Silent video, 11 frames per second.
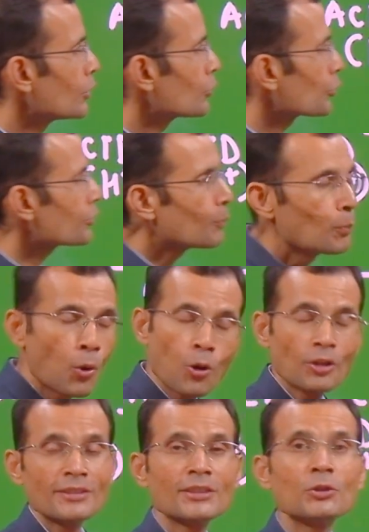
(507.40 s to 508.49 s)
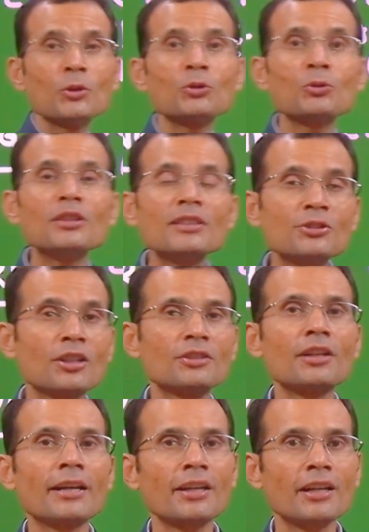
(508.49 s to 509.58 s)
So more CO2 is
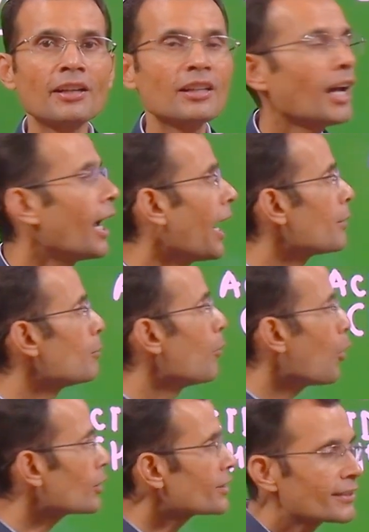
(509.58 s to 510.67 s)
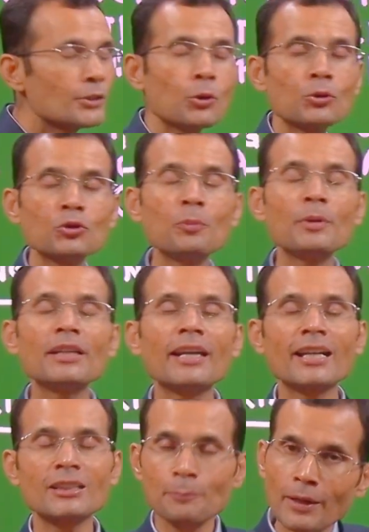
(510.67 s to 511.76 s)
generated, and more CO2 being
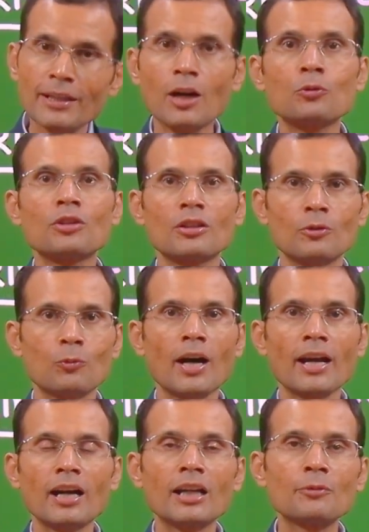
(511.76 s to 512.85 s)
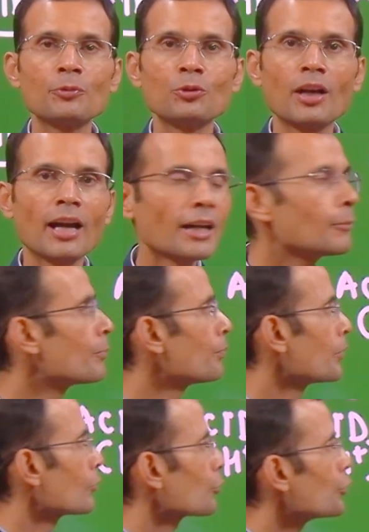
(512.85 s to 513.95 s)
expelled out via alveoli.
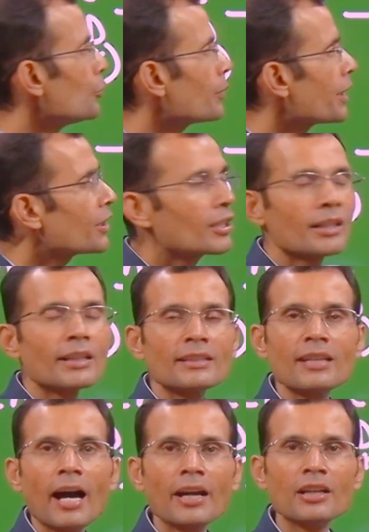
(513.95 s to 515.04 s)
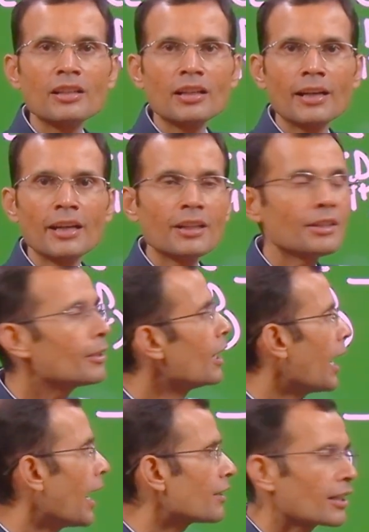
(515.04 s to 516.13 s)
So numerator is higher again,
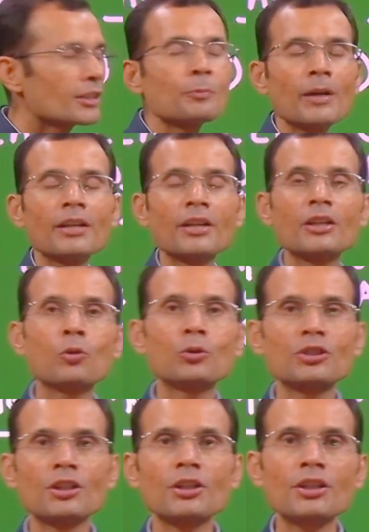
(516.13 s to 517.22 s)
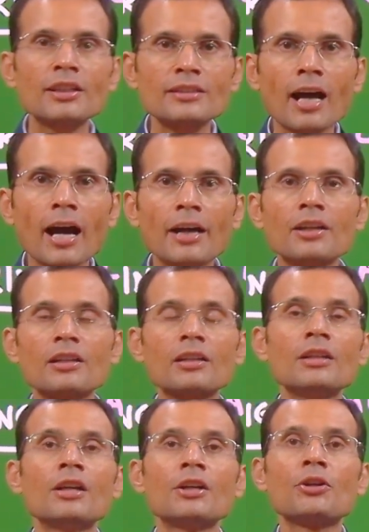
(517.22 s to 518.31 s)
and respiratory quotient is higher
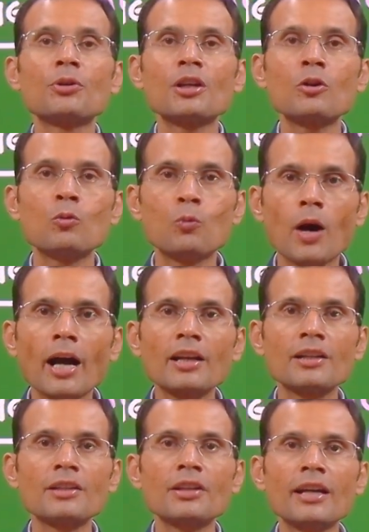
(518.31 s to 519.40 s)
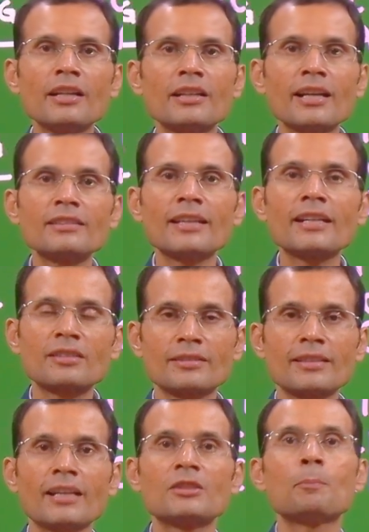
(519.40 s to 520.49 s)
during violent intense
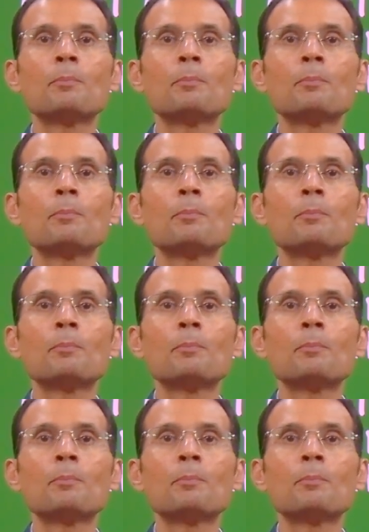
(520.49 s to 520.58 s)
exercise.